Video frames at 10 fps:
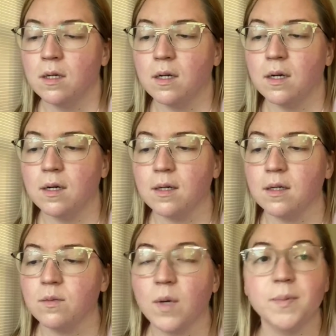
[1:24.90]

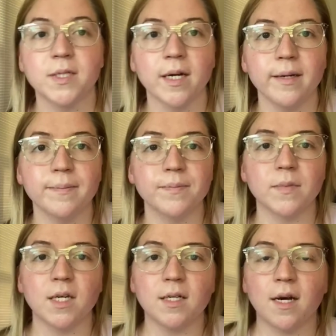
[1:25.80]
website.
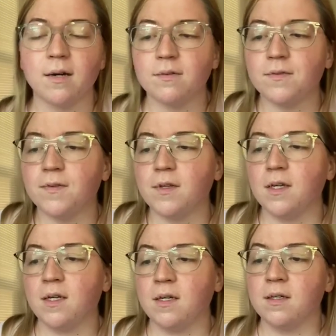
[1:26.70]
They have
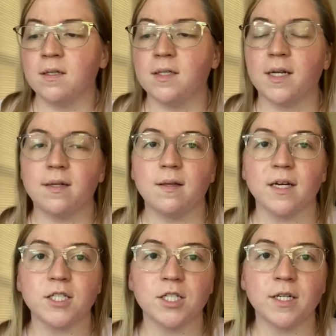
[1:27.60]
the daily
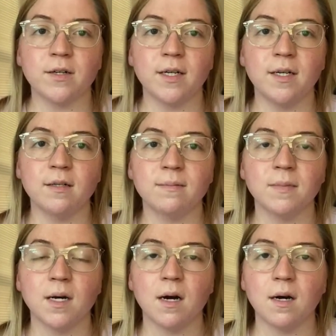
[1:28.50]
lectionary
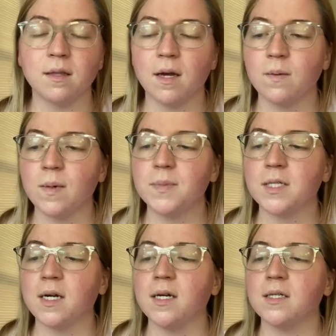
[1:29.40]
on that
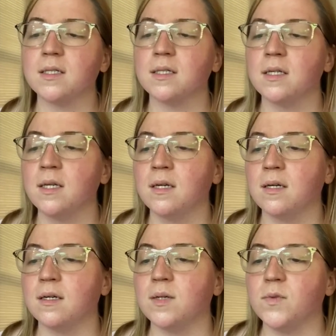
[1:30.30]
website.
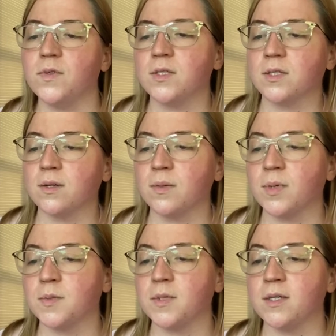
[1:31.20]
If you just go to
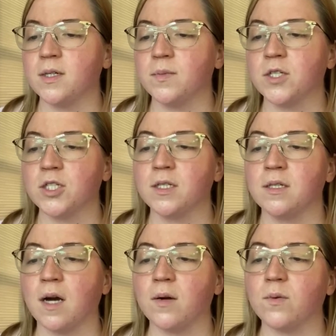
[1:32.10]

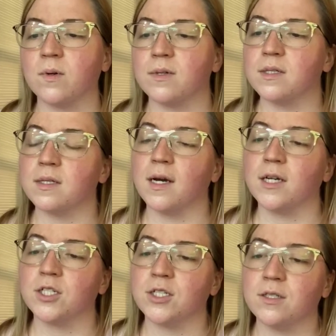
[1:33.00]

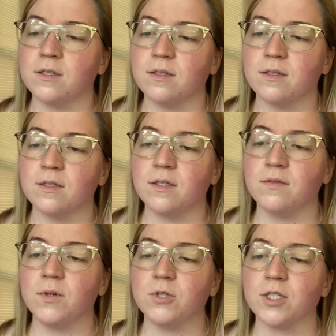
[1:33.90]

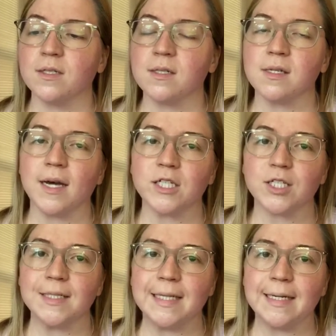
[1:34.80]

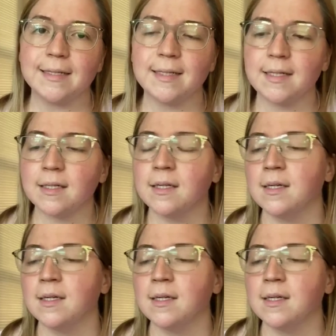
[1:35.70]
presbyterianmission.org/devotion/daily,